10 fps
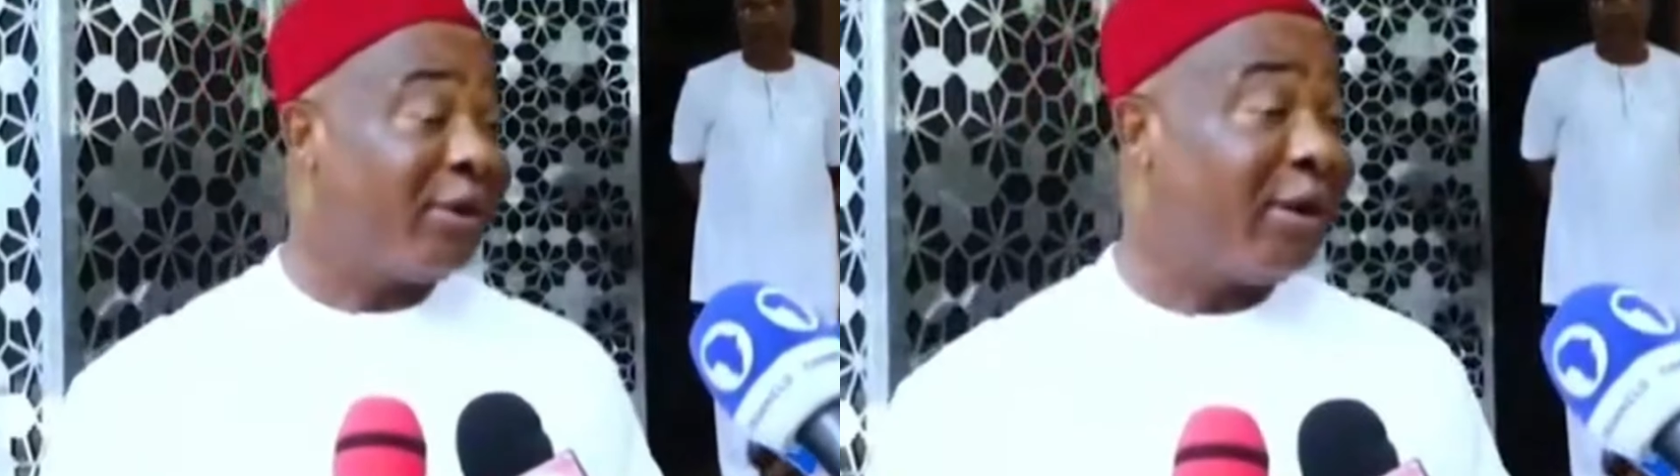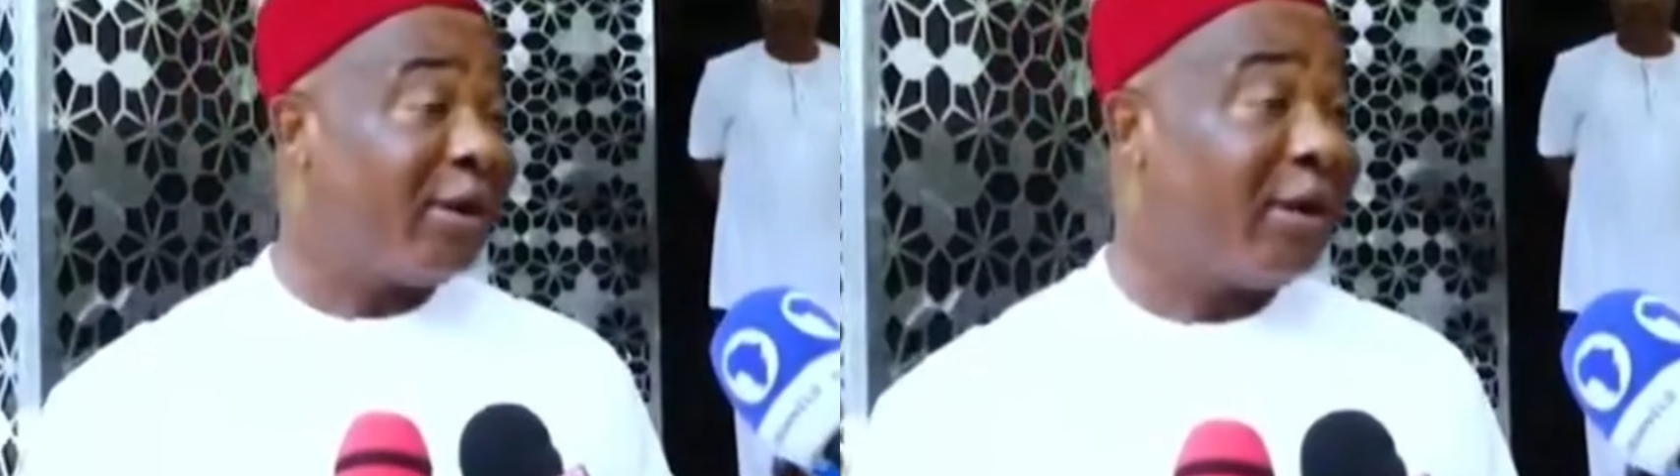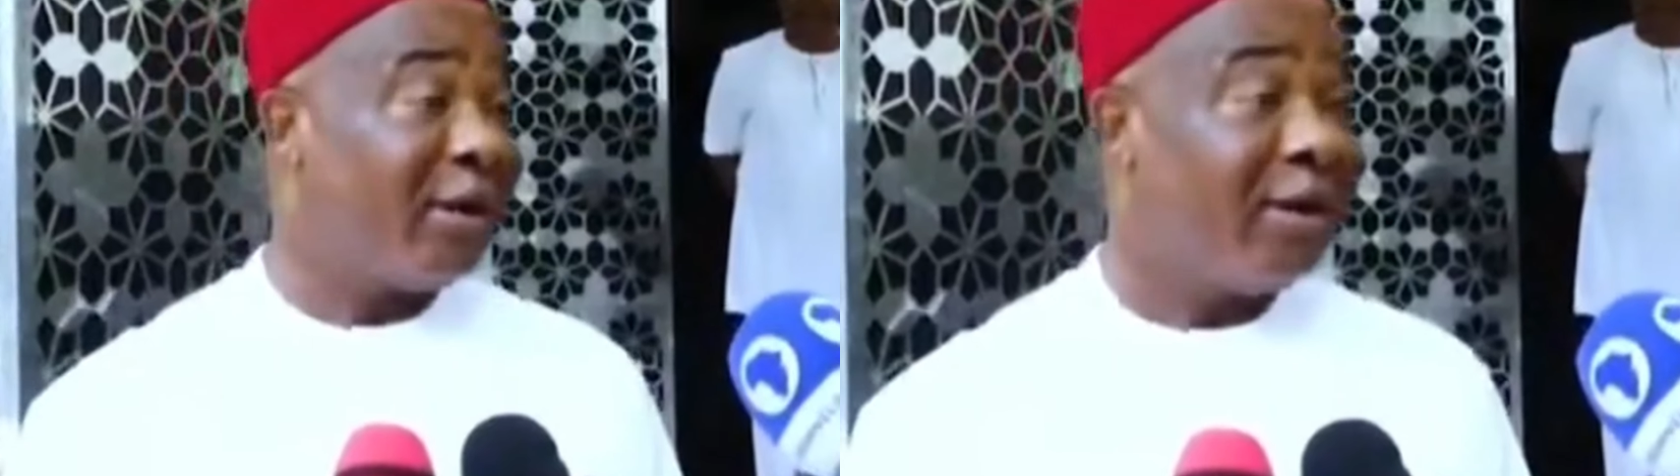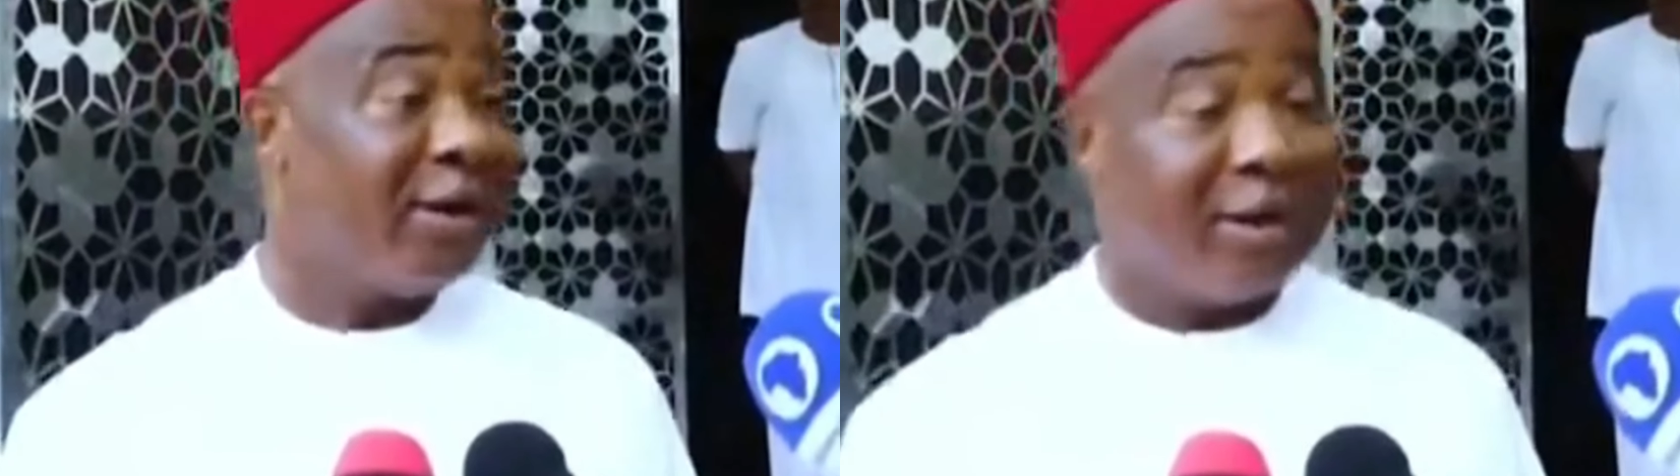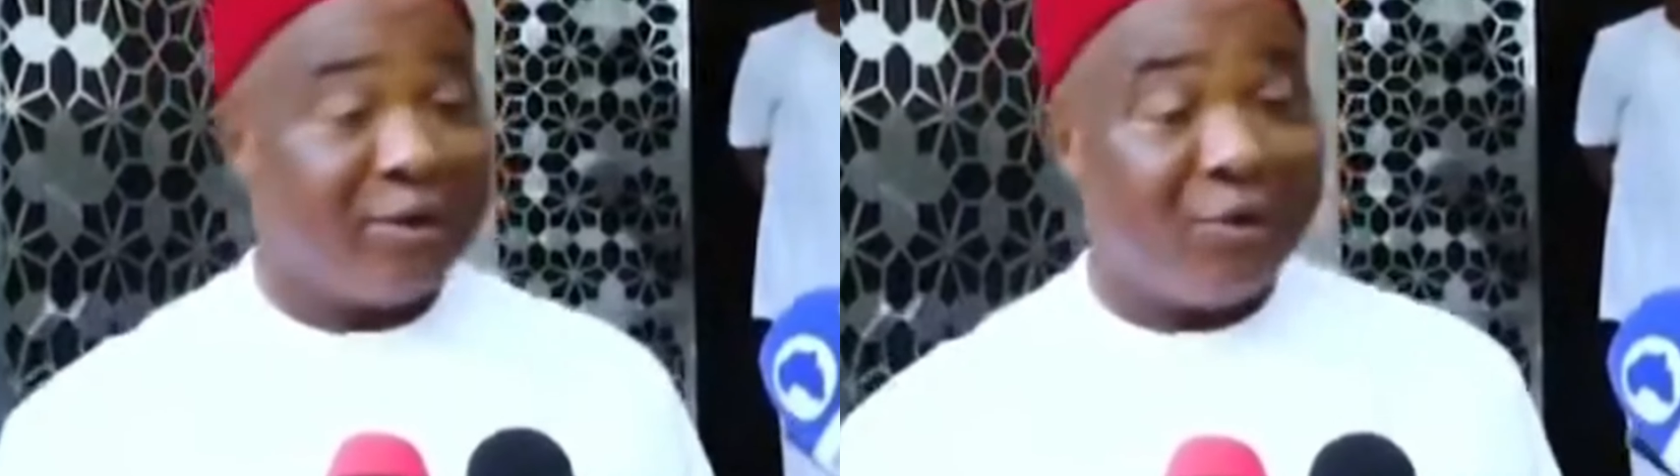naira
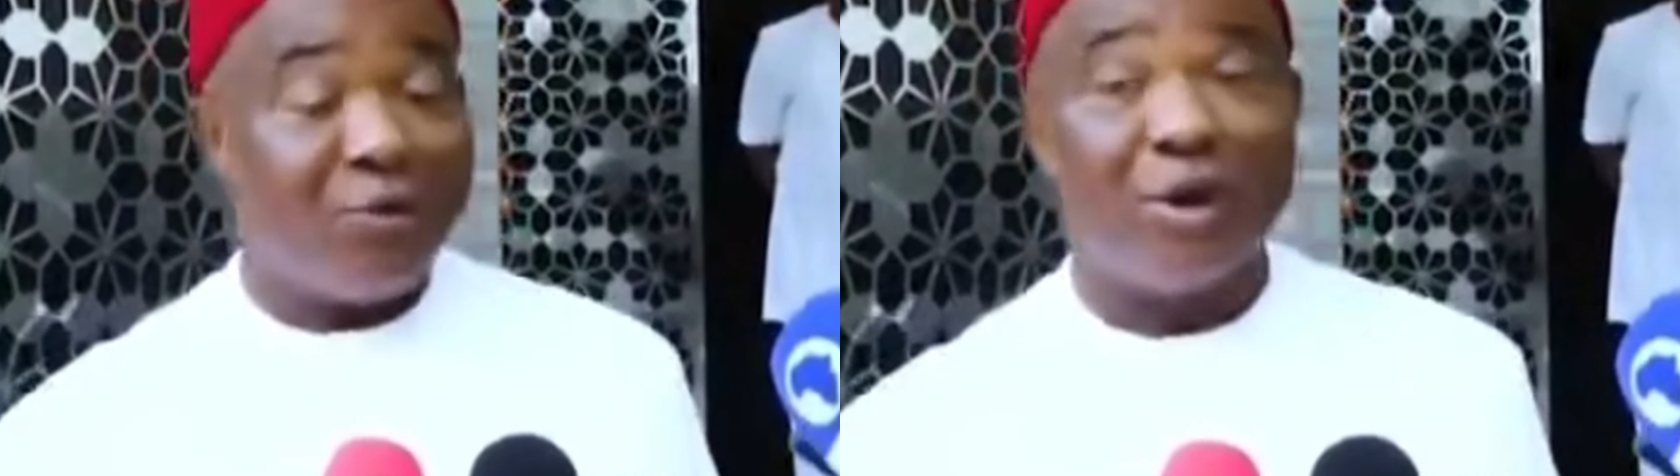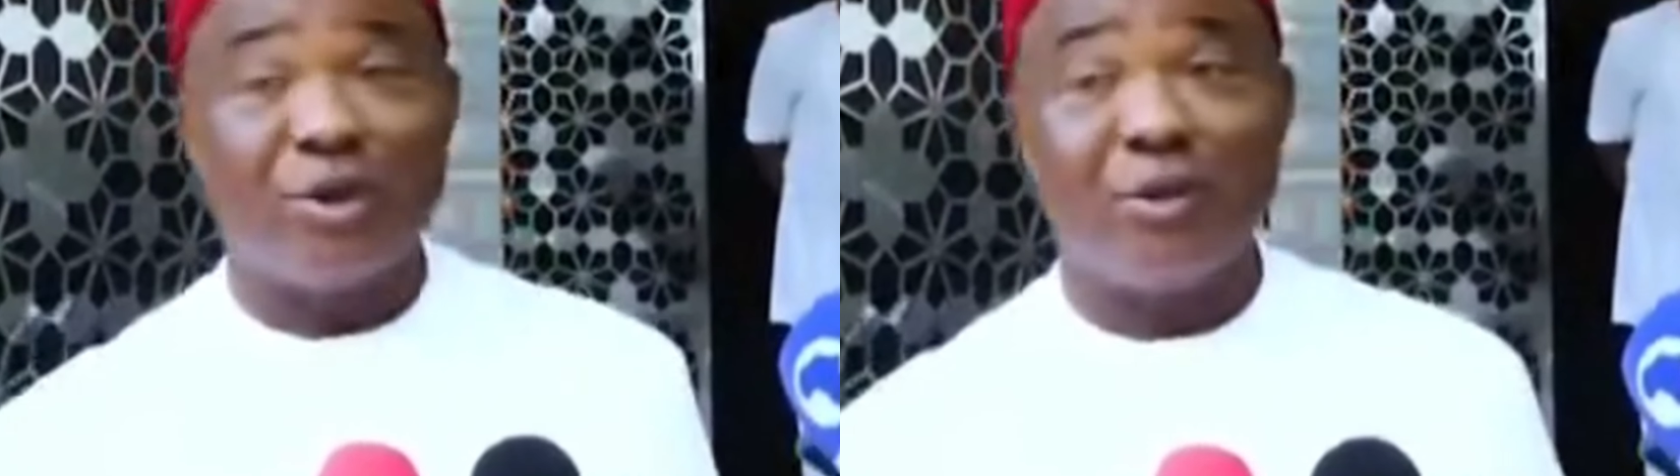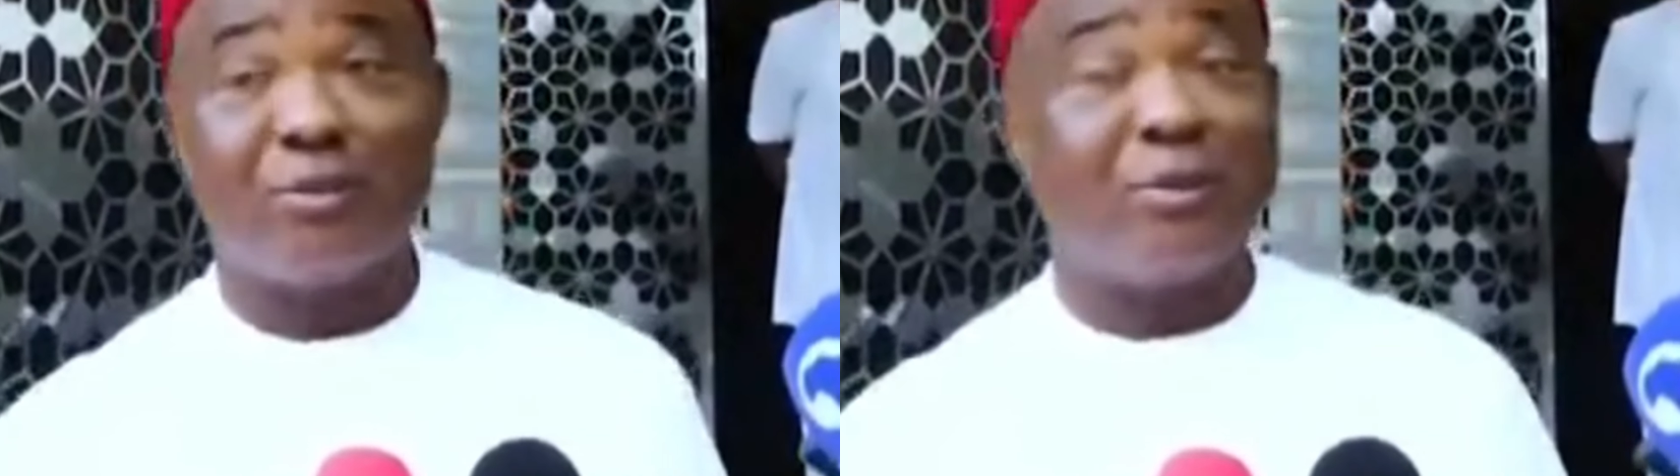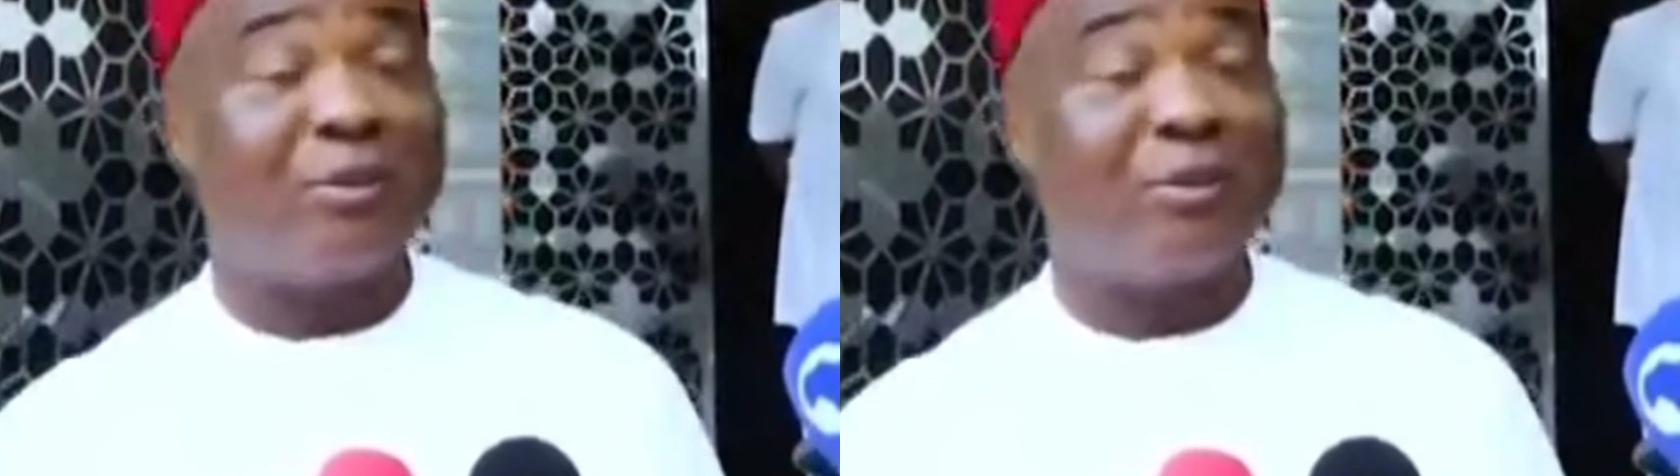and no workshop to